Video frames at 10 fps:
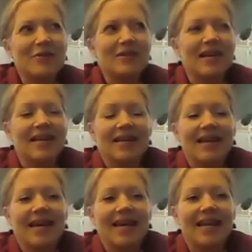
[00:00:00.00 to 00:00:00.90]
the
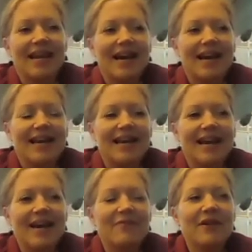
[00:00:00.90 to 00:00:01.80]
etiquette.
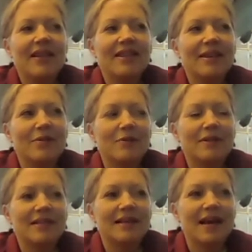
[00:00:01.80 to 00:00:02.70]
I feel like there
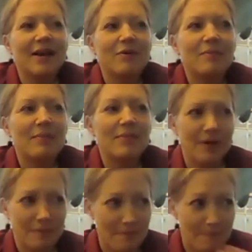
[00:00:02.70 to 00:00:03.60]
was, I
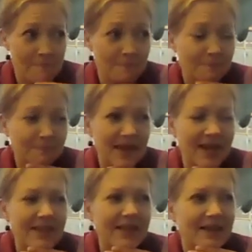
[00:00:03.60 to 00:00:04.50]
remember, I
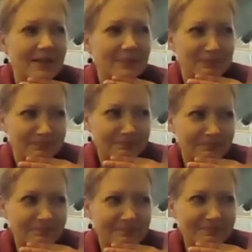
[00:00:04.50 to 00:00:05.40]
think,
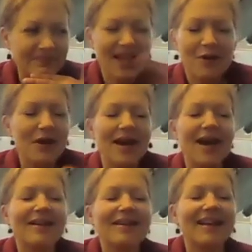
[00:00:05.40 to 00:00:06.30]

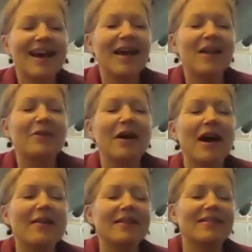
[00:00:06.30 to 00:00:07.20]
okay, I don't know.
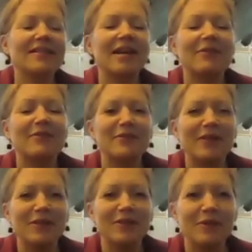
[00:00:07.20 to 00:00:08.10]
This is kind of a
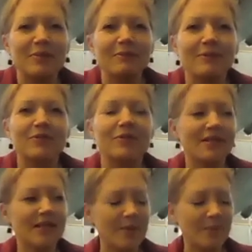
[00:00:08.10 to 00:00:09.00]
funny story. I probably shouldn't
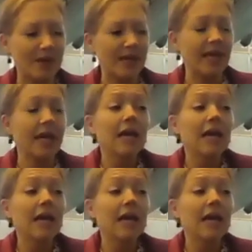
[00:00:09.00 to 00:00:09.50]
say it, but like,